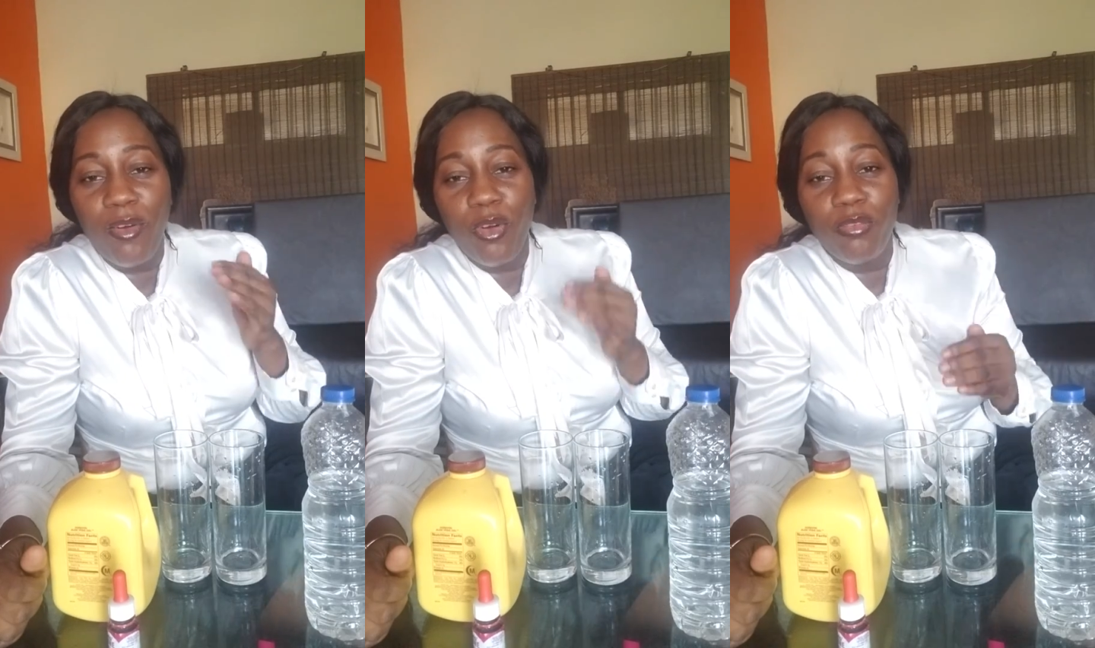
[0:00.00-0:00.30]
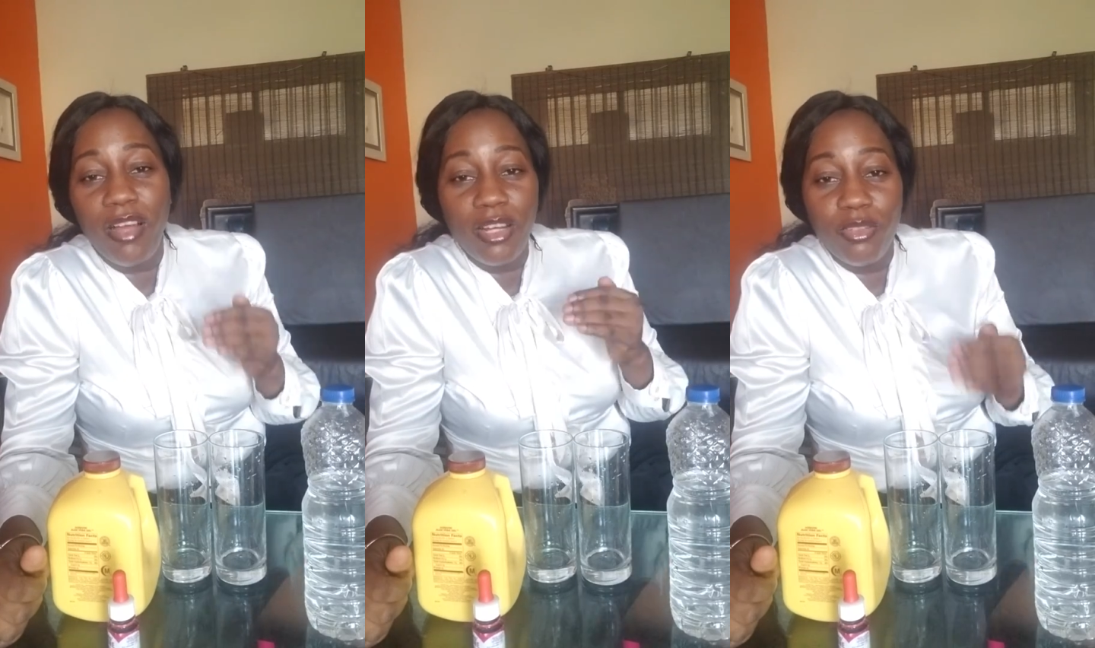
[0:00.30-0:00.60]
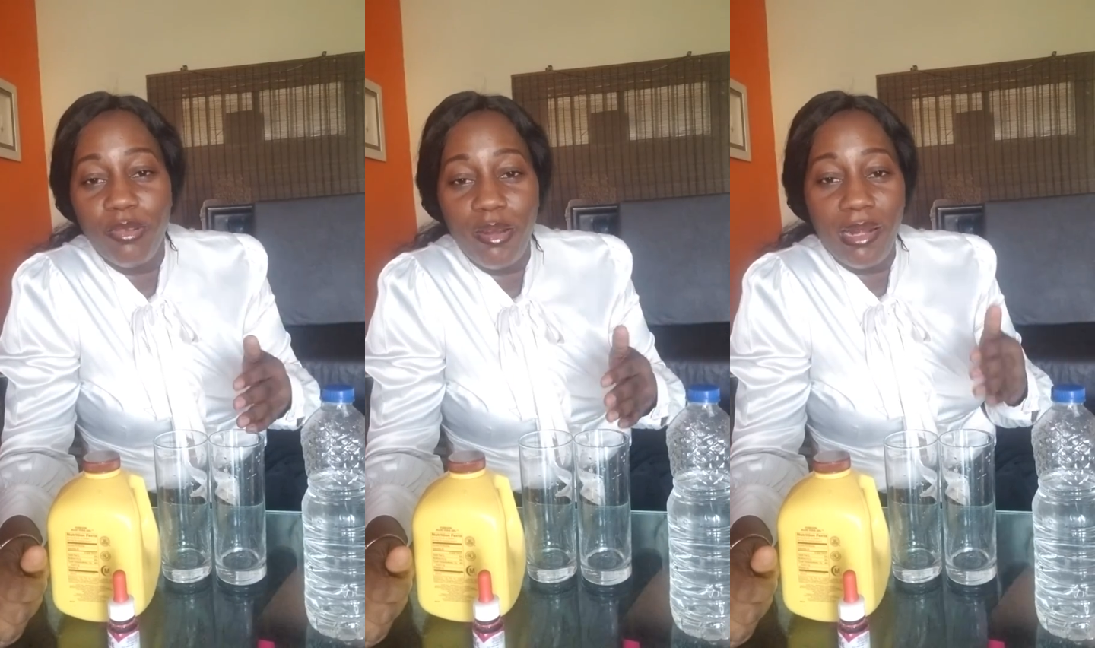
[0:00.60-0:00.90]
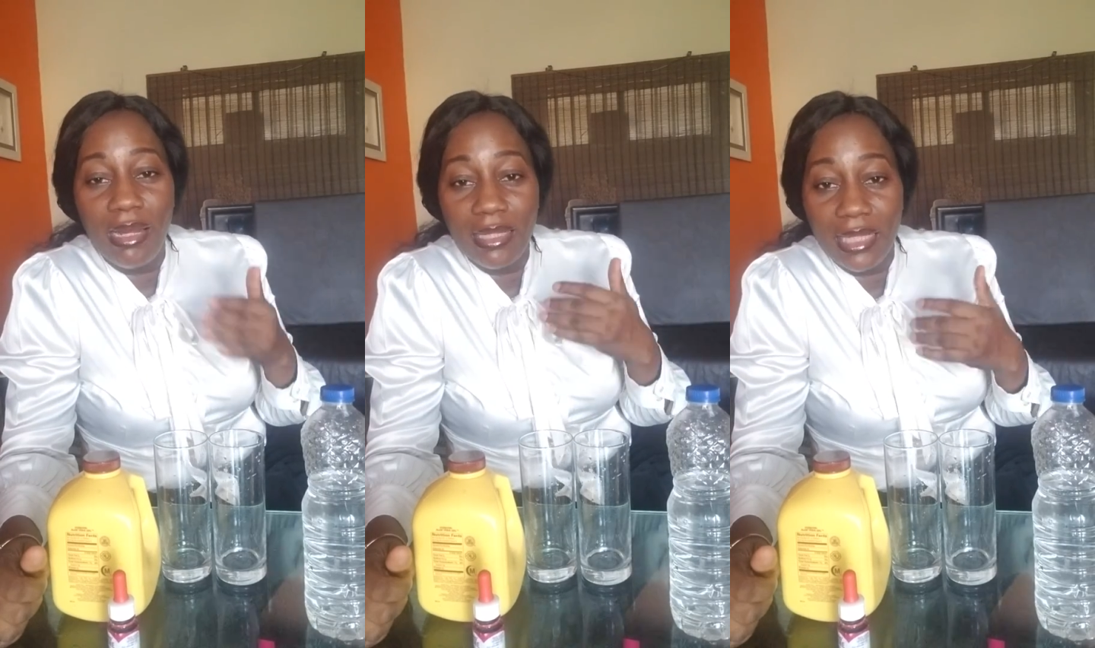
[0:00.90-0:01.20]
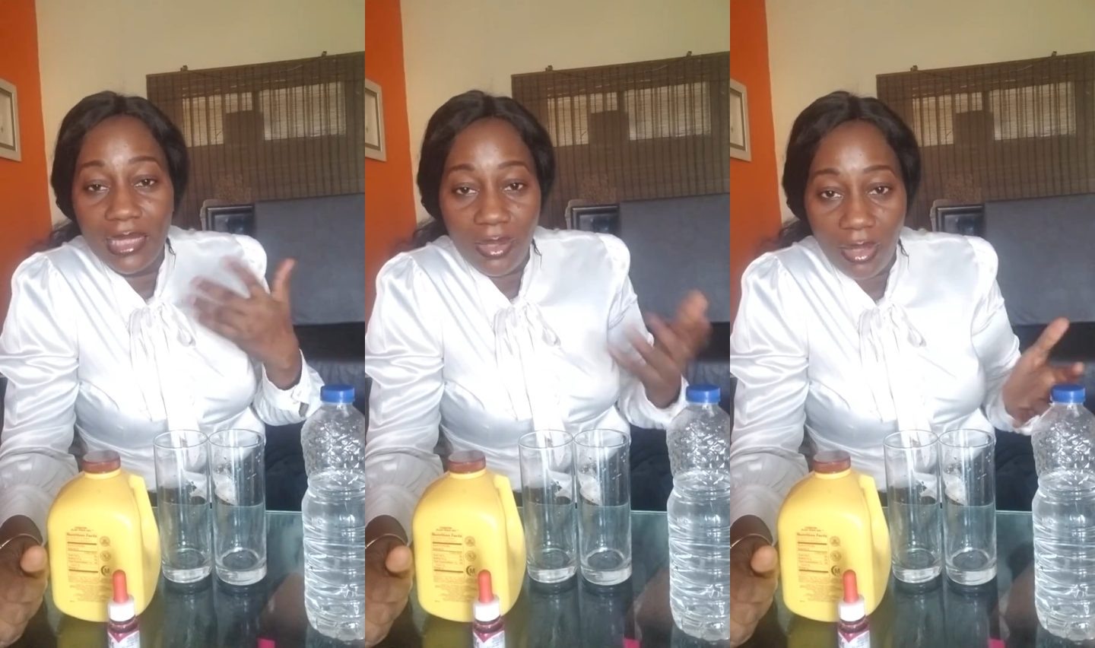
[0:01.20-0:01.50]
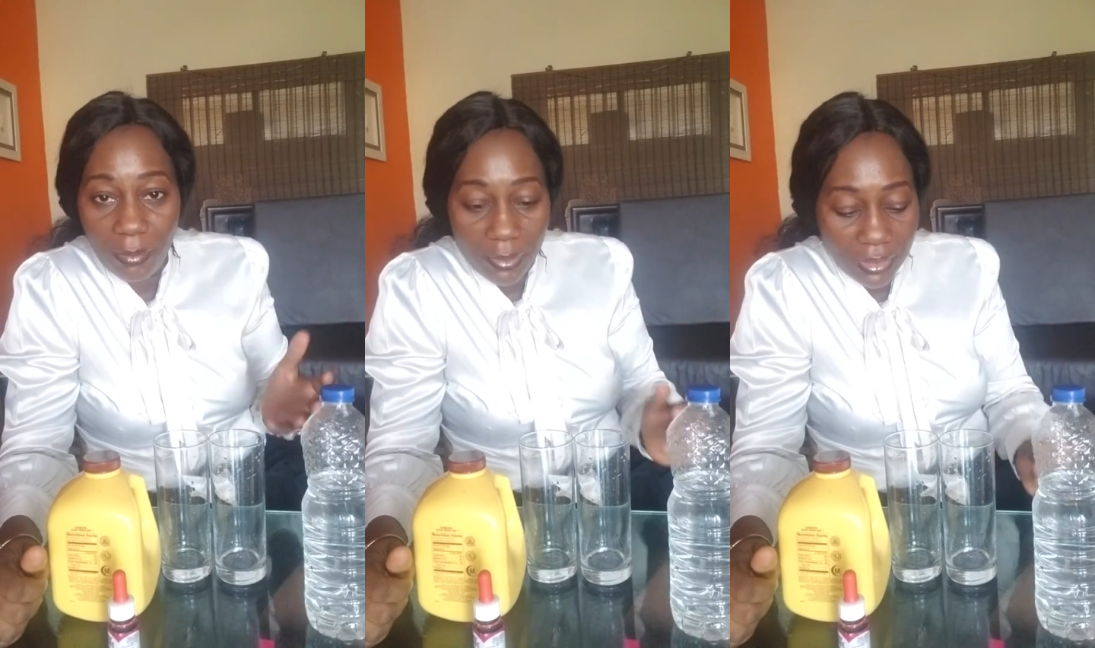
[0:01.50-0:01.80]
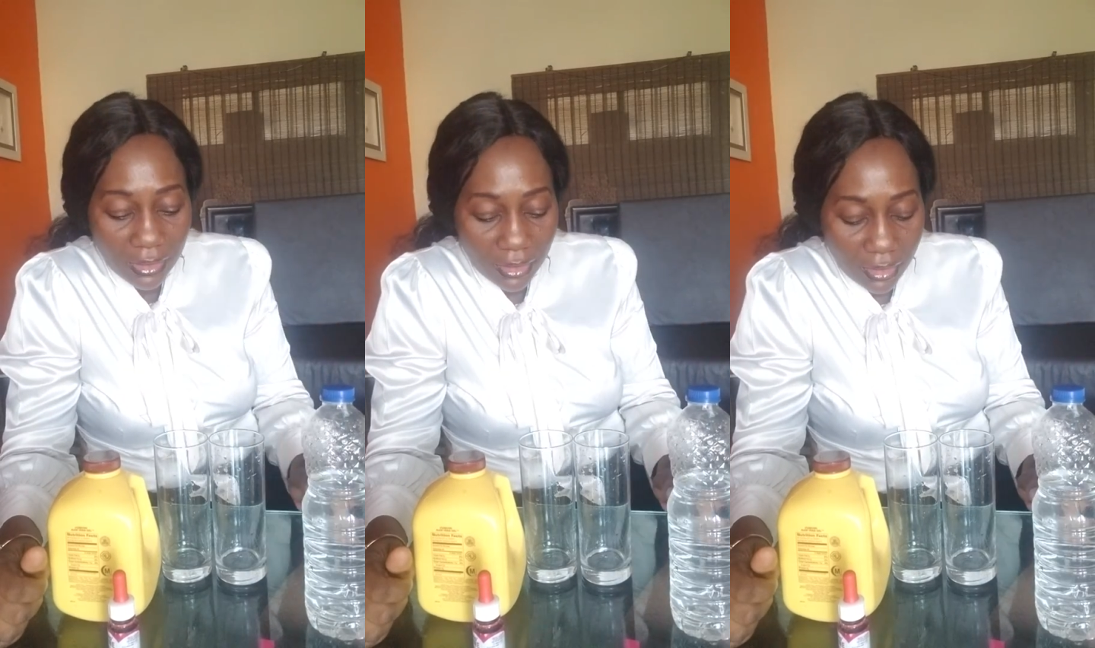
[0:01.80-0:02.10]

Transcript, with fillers: of aloe vera in our body.